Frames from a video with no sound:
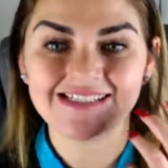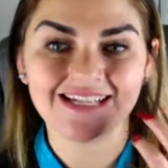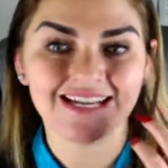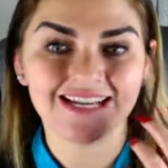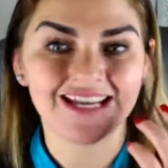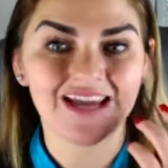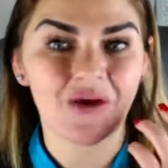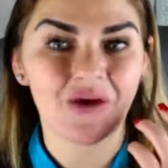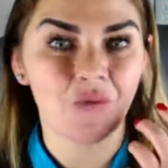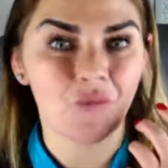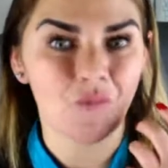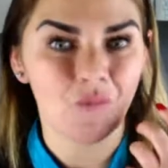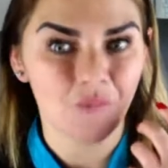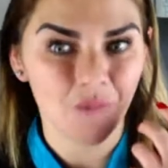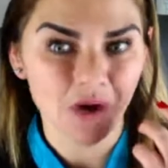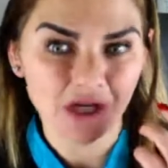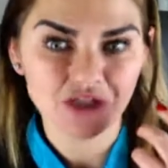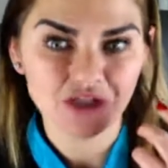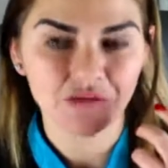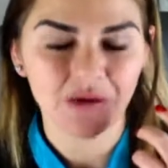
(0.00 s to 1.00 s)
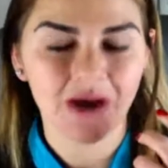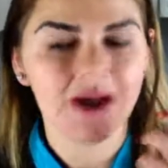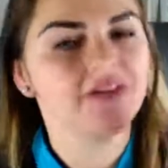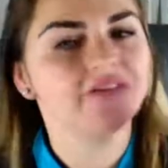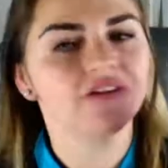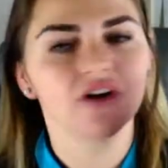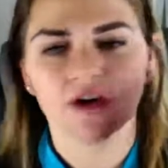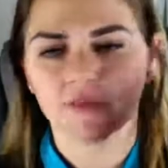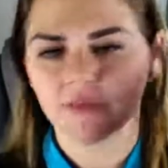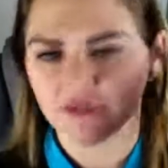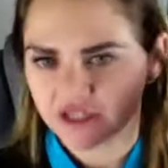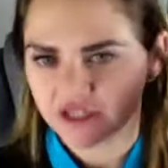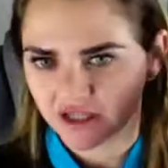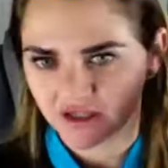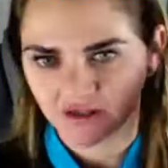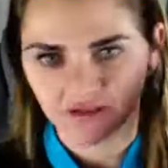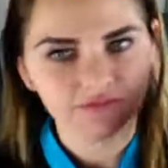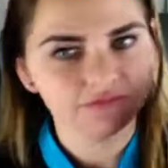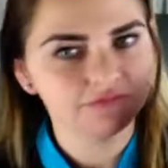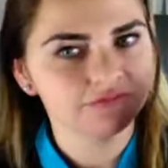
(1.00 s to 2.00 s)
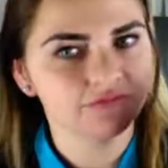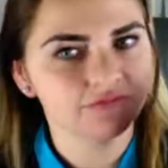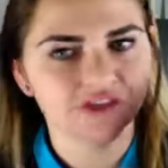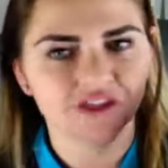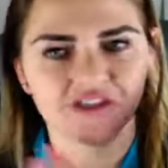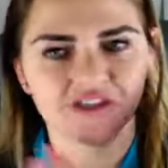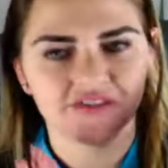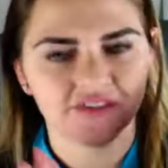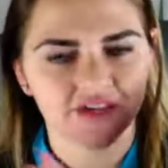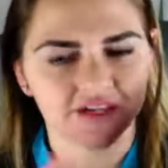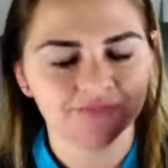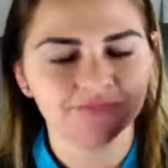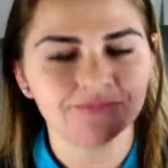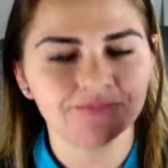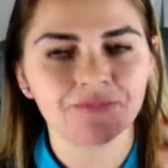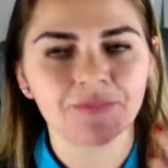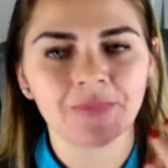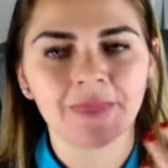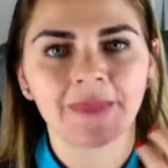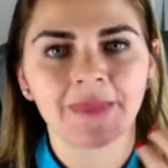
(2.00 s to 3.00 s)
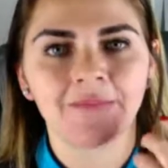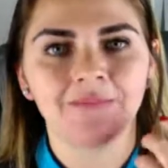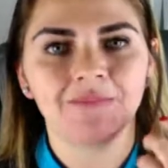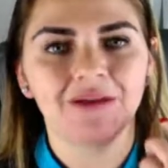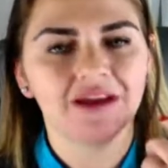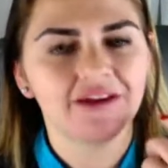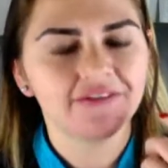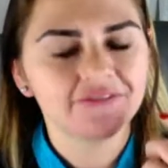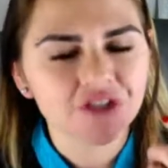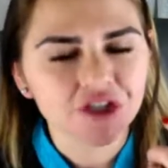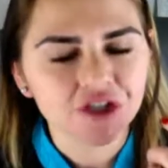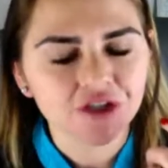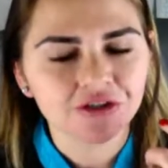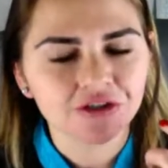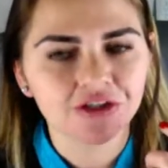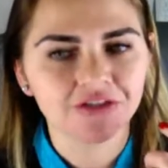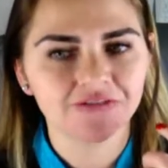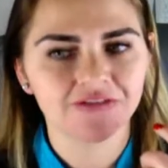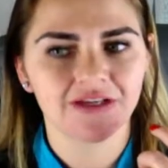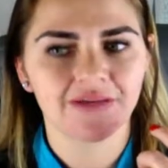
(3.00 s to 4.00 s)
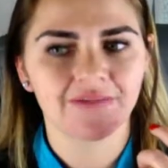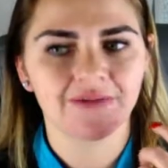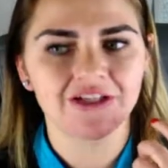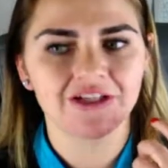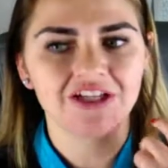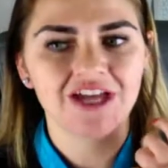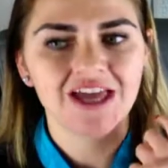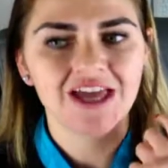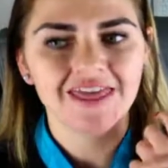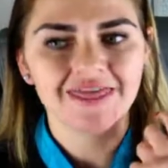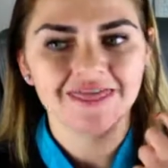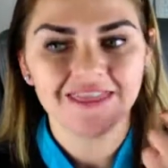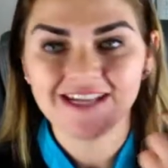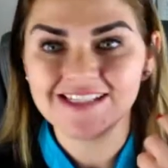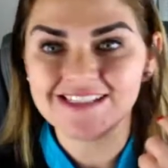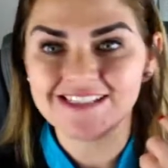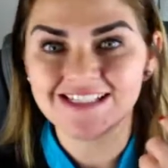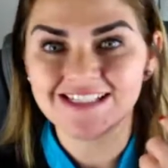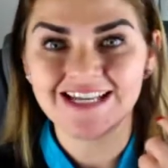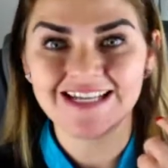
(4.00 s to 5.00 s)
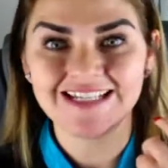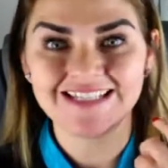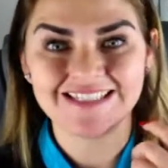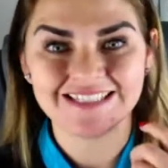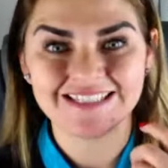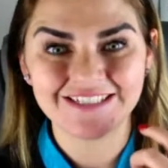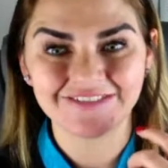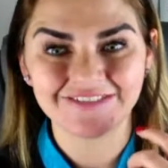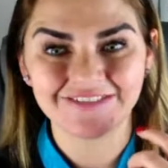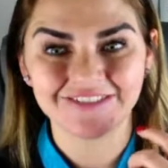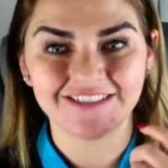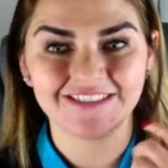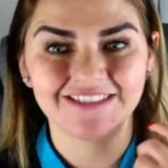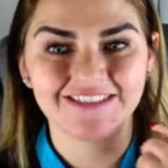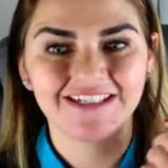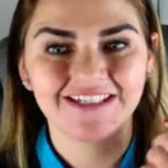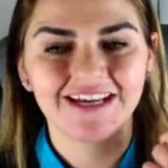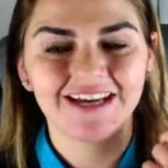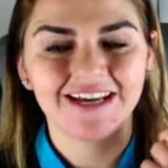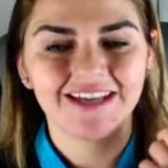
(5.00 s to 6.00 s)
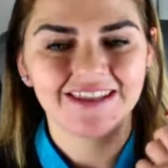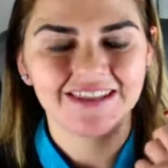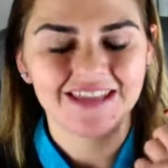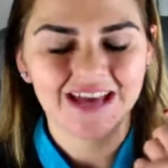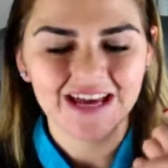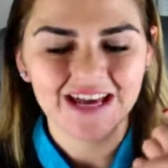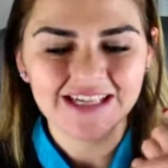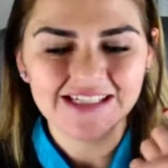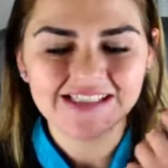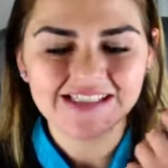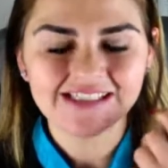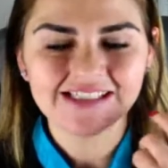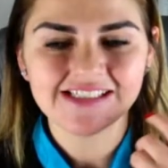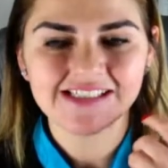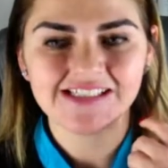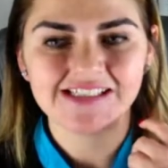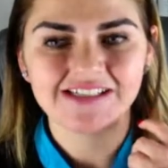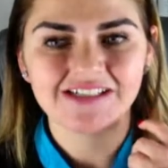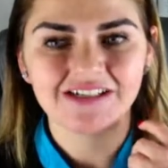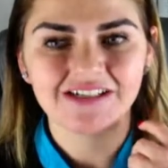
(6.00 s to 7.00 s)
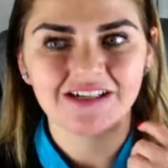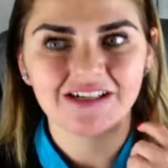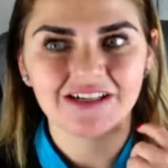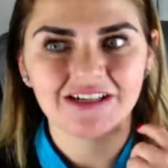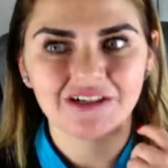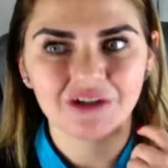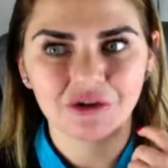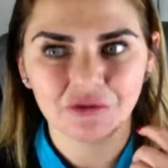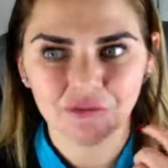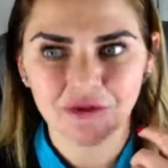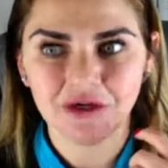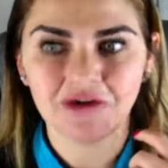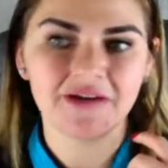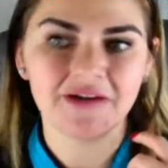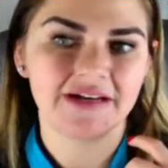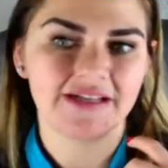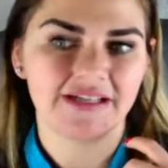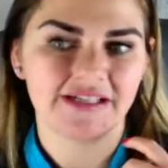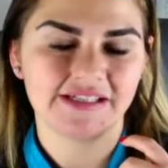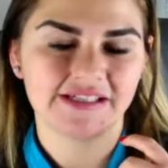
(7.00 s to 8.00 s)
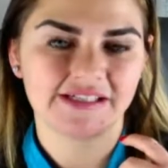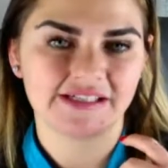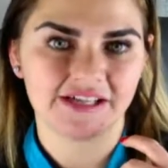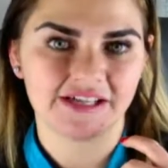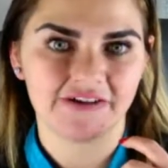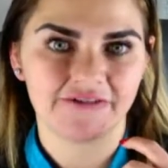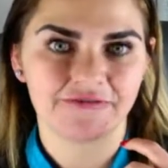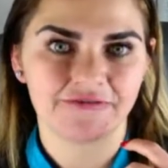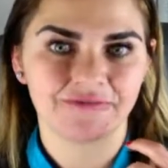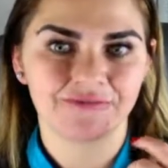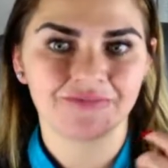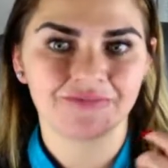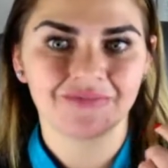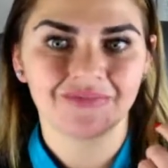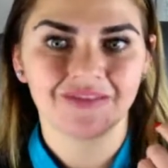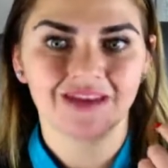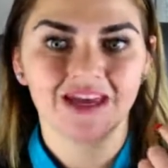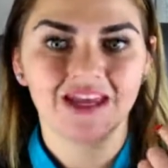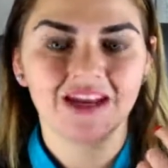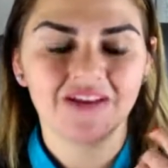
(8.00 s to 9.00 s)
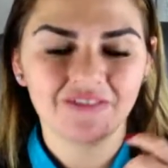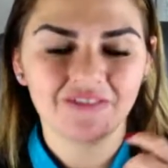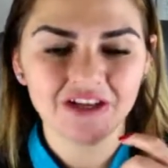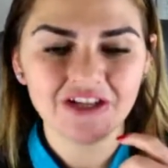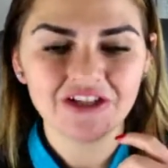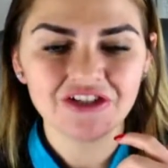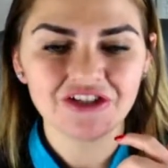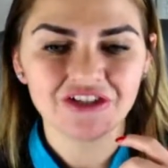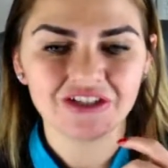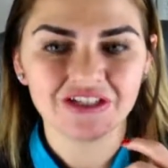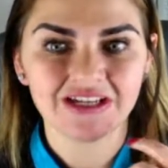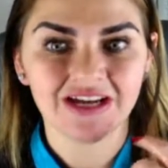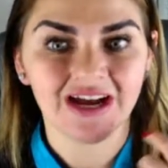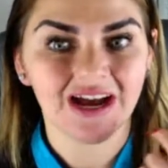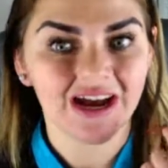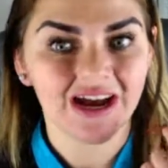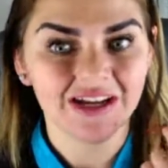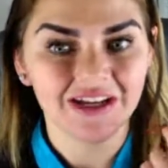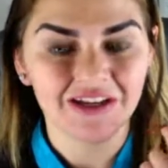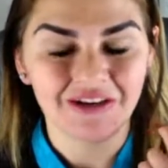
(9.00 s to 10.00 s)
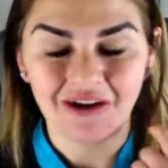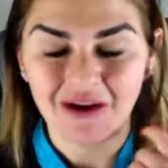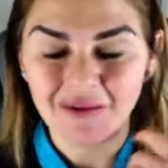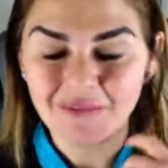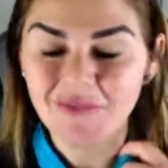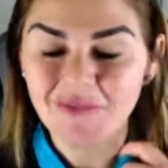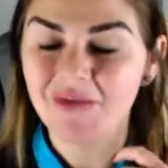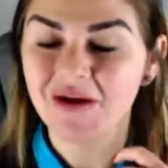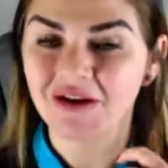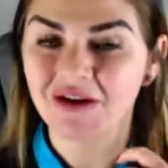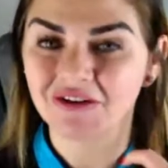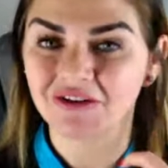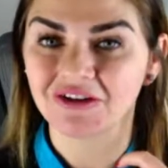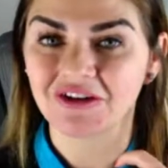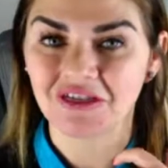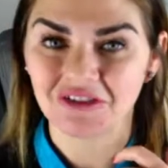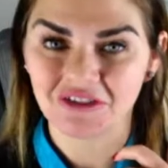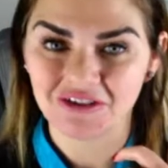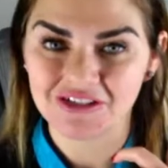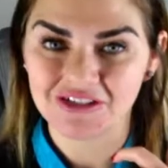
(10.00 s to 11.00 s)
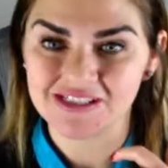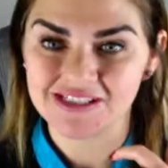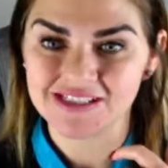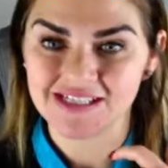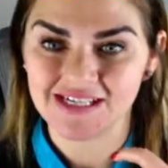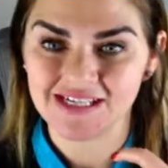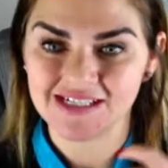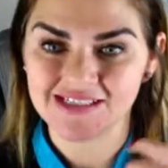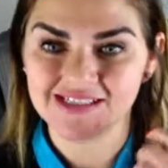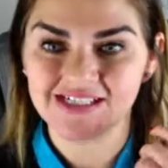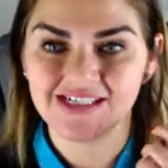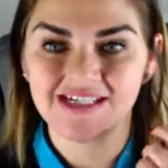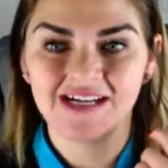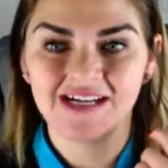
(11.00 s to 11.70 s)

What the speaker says: going to get much. I have carpal tunnel, which is fine, but I have nerve damage. That's a lot different. That is career ending stuff. And eventually, you know, I'm in my early 30s, guys.